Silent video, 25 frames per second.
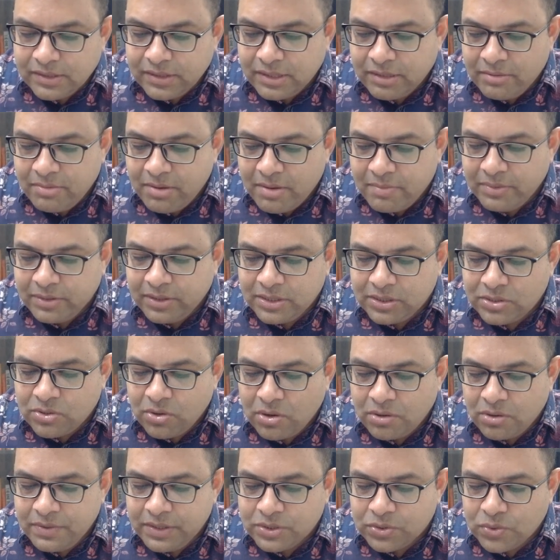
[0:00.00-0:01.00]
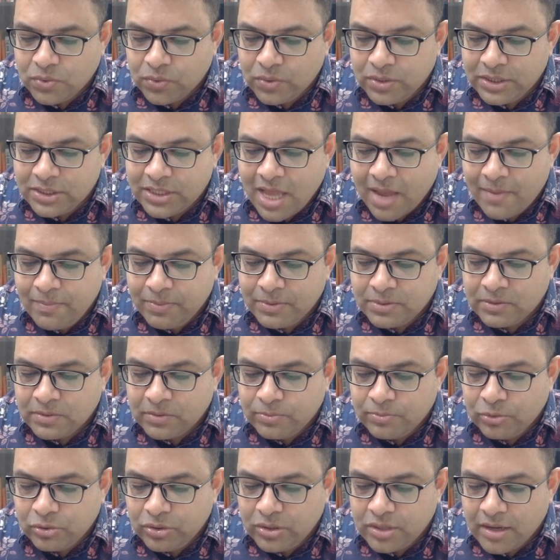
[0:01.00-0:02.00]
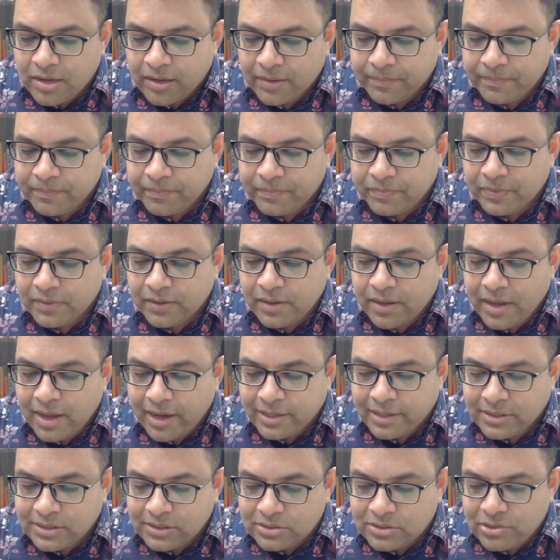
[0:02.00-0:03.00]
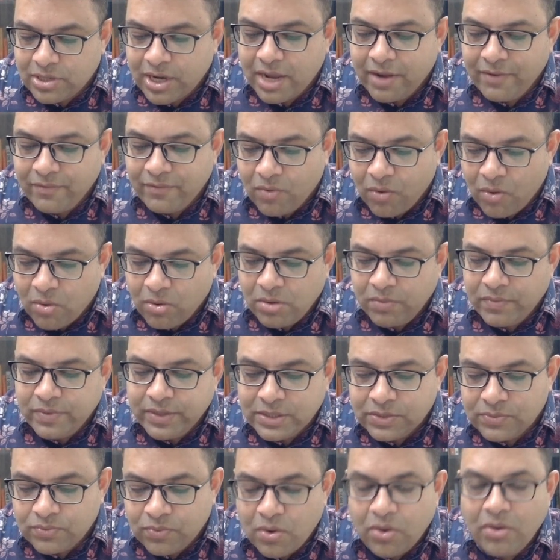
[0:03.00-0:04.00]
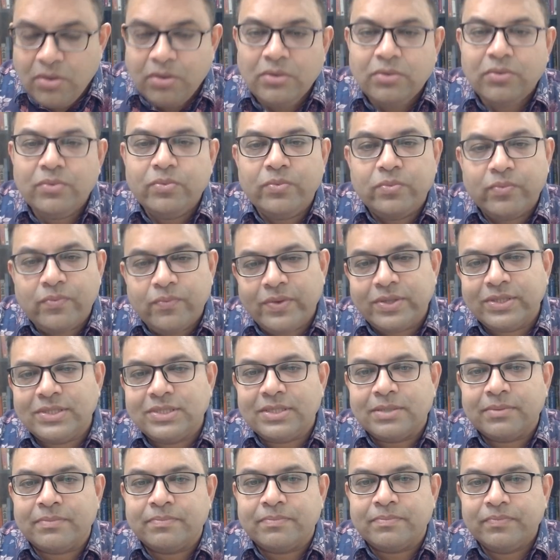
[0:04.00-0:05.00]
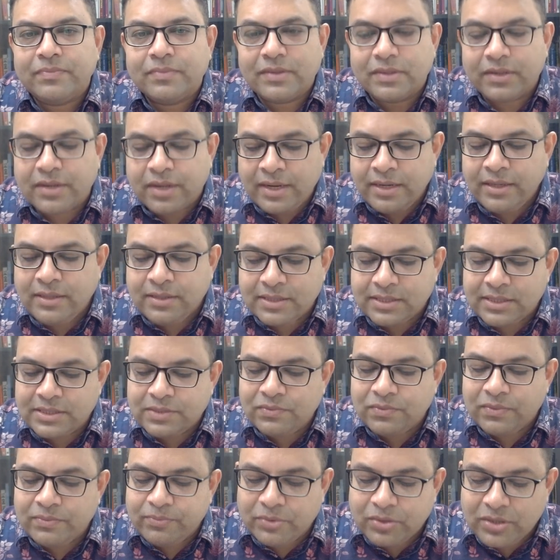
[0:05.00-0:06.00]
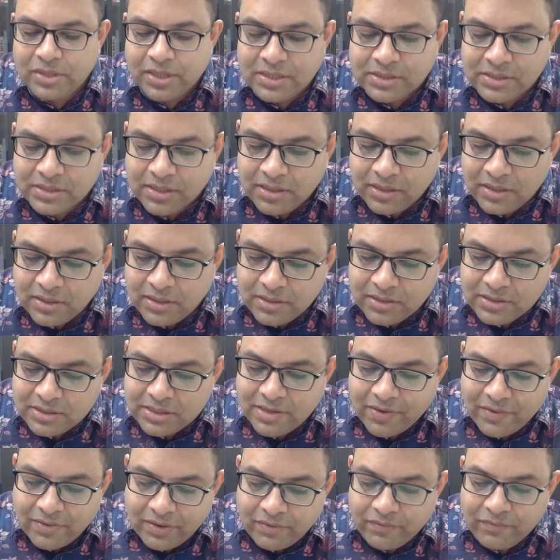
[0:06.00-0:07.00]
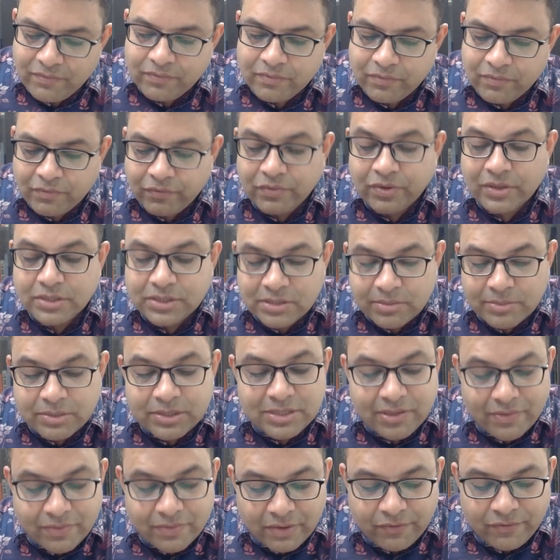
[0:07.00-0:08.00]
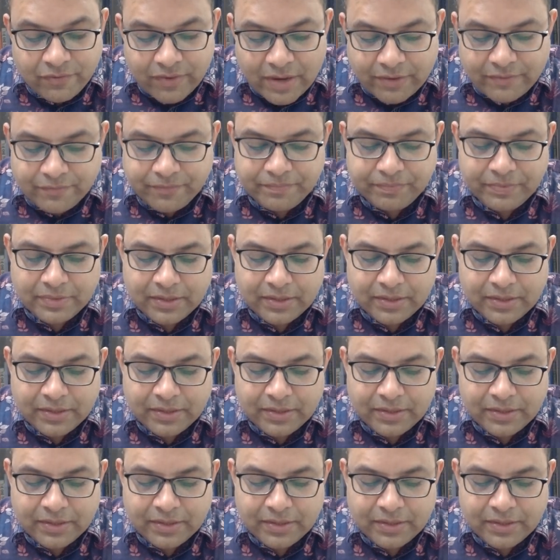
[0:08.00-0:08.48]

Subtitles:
Remember this always, O disciples of the Buddha, and strive always for wisdom. Right? This is Buddha's verse number 75.